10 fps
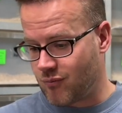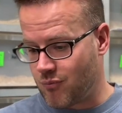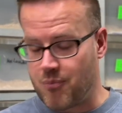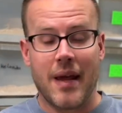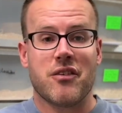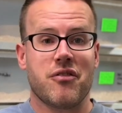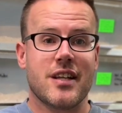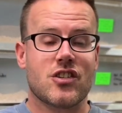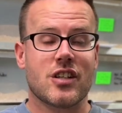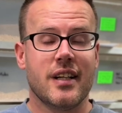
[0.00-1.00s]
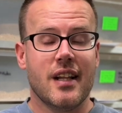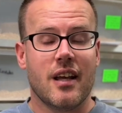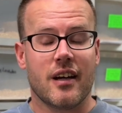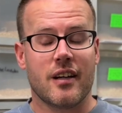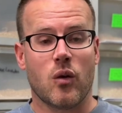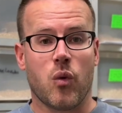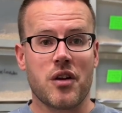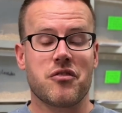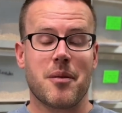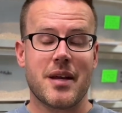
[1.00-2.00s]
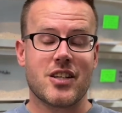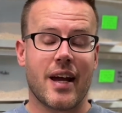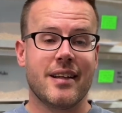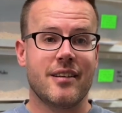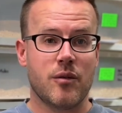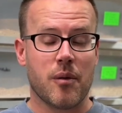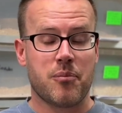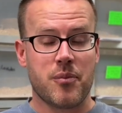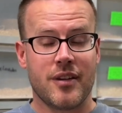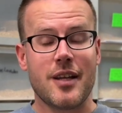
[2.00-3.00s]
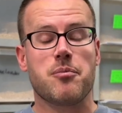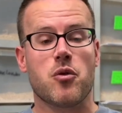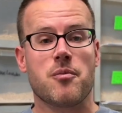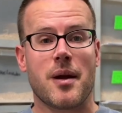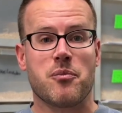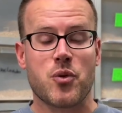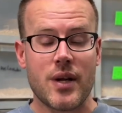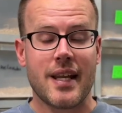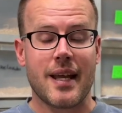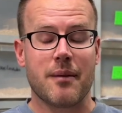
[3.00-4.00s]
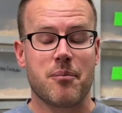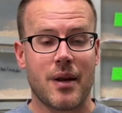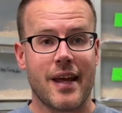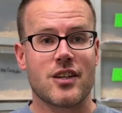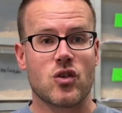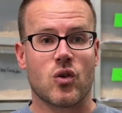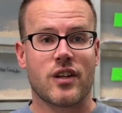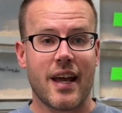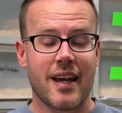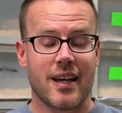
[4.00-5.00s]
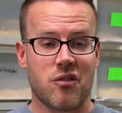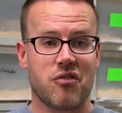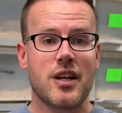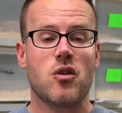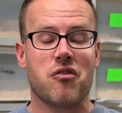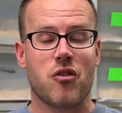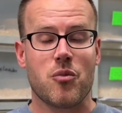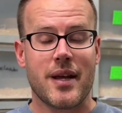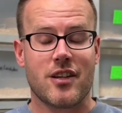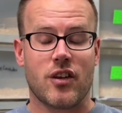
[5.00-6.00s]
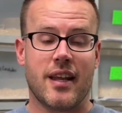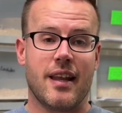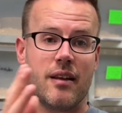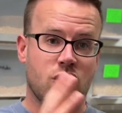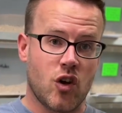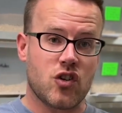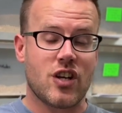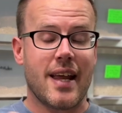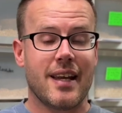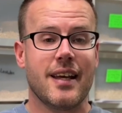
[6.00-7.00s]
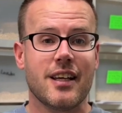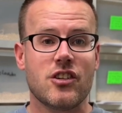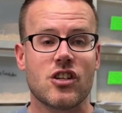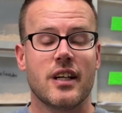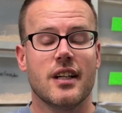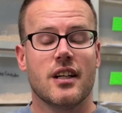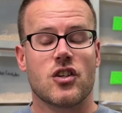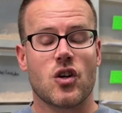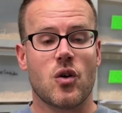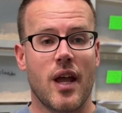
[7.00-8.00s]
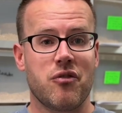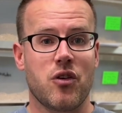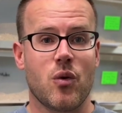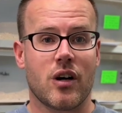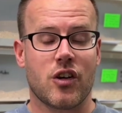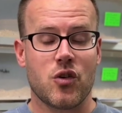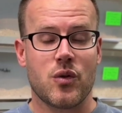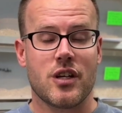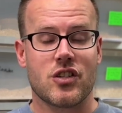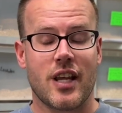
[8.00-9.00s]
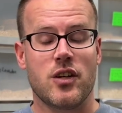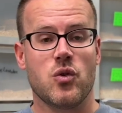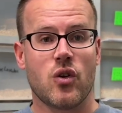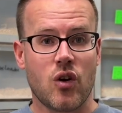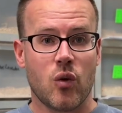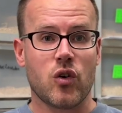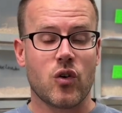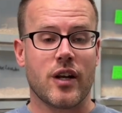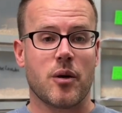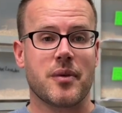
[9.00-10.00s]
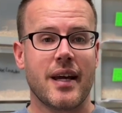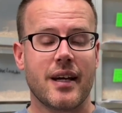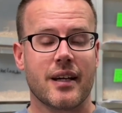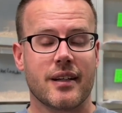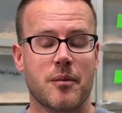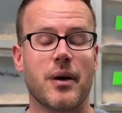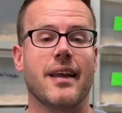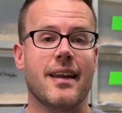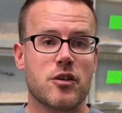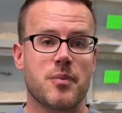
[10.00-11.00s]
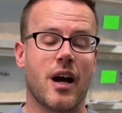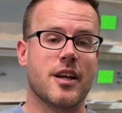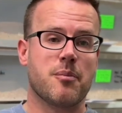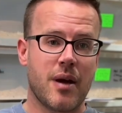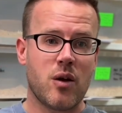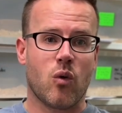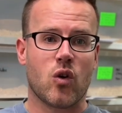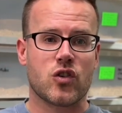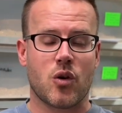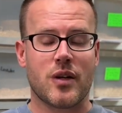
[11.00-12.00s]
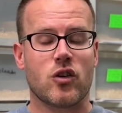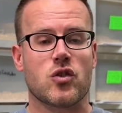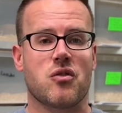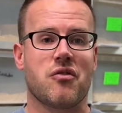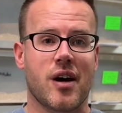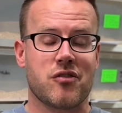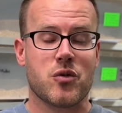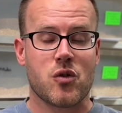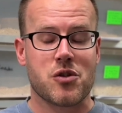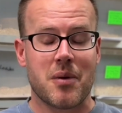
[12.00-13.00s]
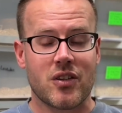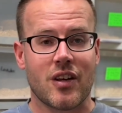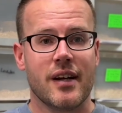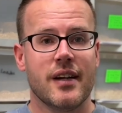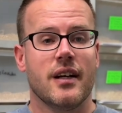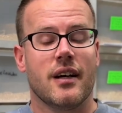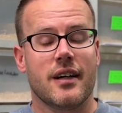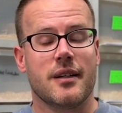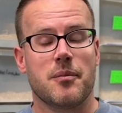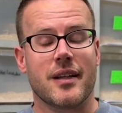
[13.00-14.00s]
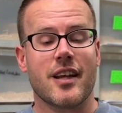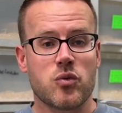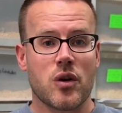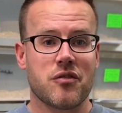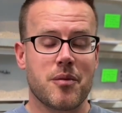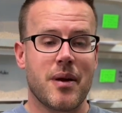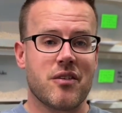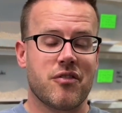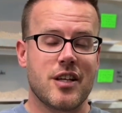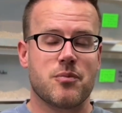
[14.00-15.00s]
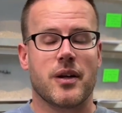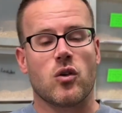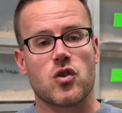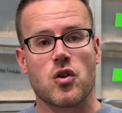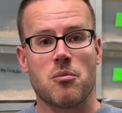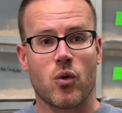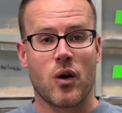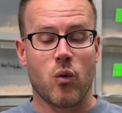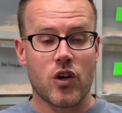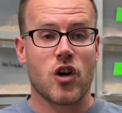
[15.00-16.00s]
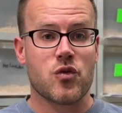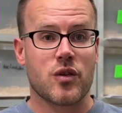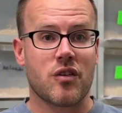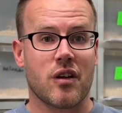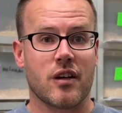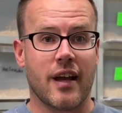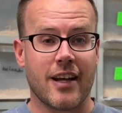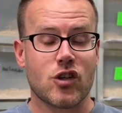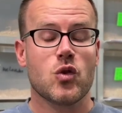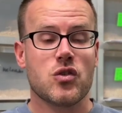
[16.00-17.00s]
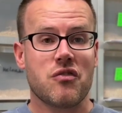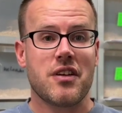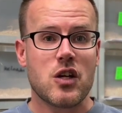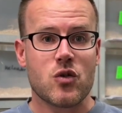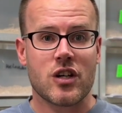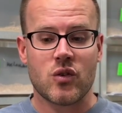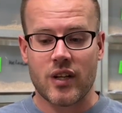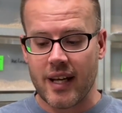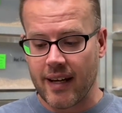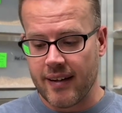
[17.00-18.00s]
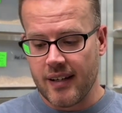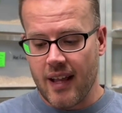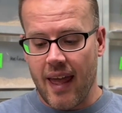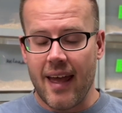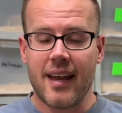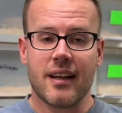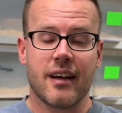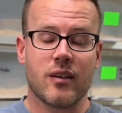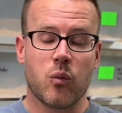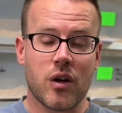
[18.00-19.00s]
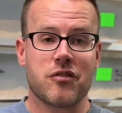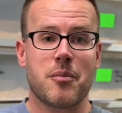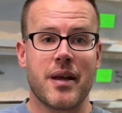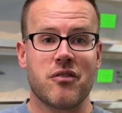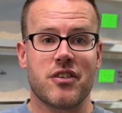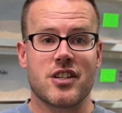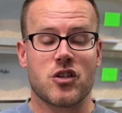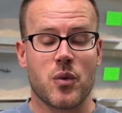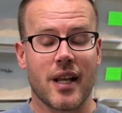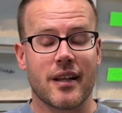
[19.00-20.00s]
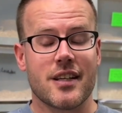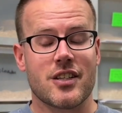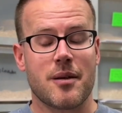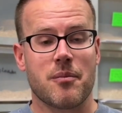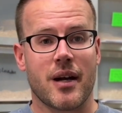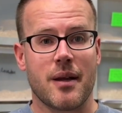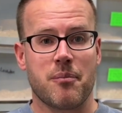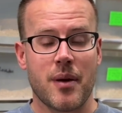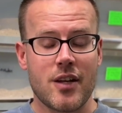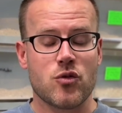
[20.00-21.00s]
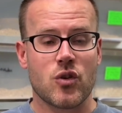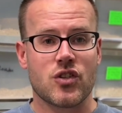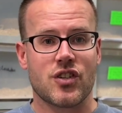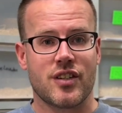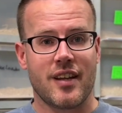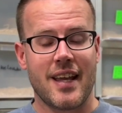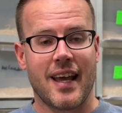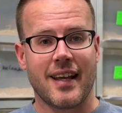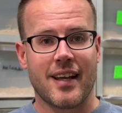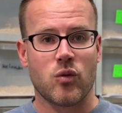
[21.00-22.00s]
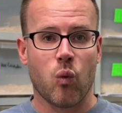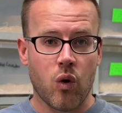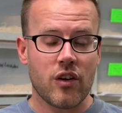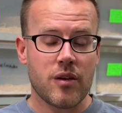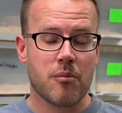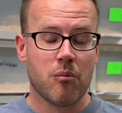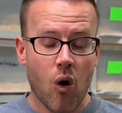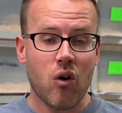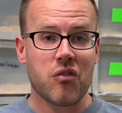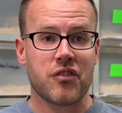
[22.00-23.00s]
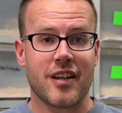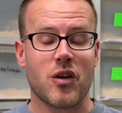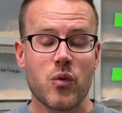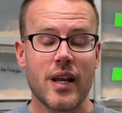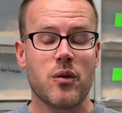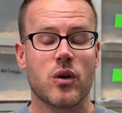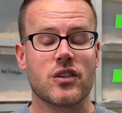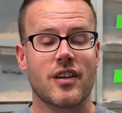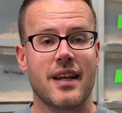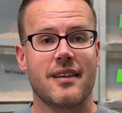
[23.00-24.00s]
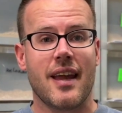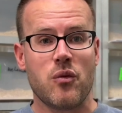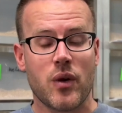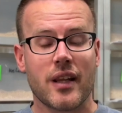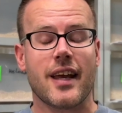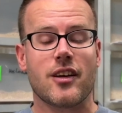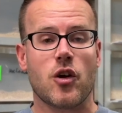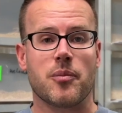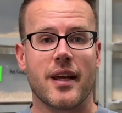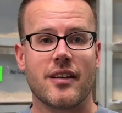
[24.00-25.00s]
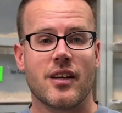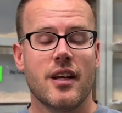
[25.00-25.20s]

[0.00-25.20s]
benefits. One of them is I did put my breeding plans on there in video format in Dutch and in English. So if you are curious, then you could look it up there. But it is behind the paywall, so it costs you €5 a month. But that's one of the benefits. But also more than 100 exclusive videos are on there. And one of the benefits as well is that my patrons, they can get one morph that they really want, and they will get an update.